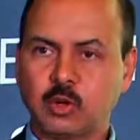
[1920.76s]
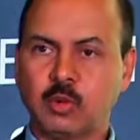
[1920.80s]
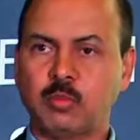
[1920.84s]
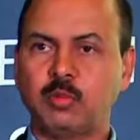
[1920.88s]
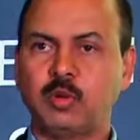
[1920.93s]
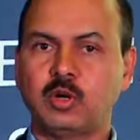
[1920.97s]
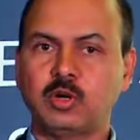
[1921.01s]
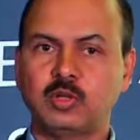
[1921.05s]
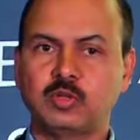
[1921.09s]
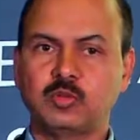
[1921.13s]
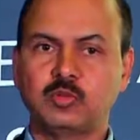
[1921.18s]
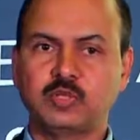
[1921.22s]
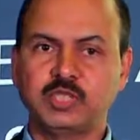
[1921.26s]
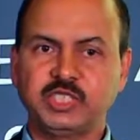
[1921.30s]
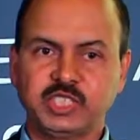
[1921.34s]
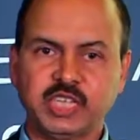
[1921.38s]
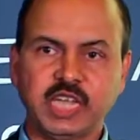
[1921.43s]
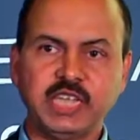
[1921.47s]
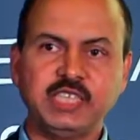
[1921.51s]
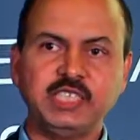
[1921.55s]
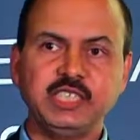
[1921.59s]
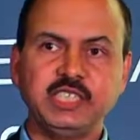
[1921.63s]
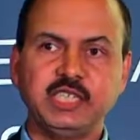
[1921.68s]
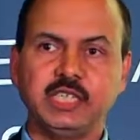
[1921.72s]
with
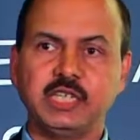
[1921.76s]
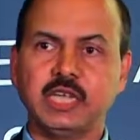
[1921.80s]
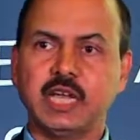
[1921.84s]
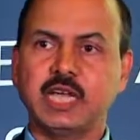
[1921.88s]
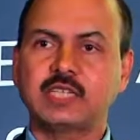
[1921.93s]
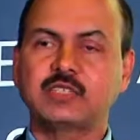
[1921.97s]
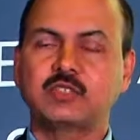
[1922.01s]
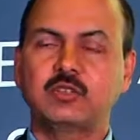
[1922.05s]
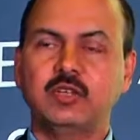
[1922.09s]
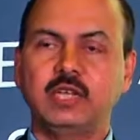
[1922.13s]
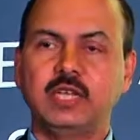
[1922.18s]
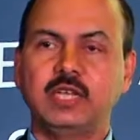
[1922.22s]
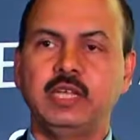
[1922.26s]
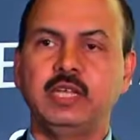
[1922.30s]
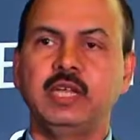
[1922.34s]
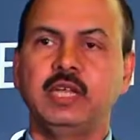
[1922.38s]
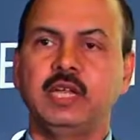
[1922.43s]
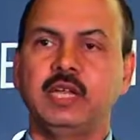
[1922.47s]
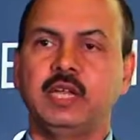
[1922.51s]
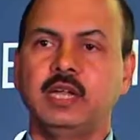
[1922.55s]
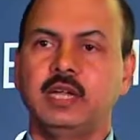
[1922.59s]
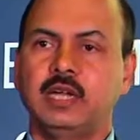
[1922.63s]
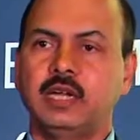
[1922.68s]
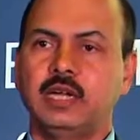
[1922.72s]
robot, with changing
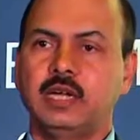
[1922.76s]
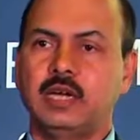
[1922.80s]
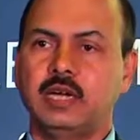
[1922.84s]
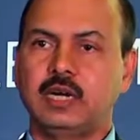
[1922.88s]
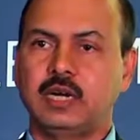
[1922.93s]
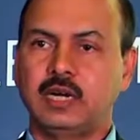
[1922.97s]
actually,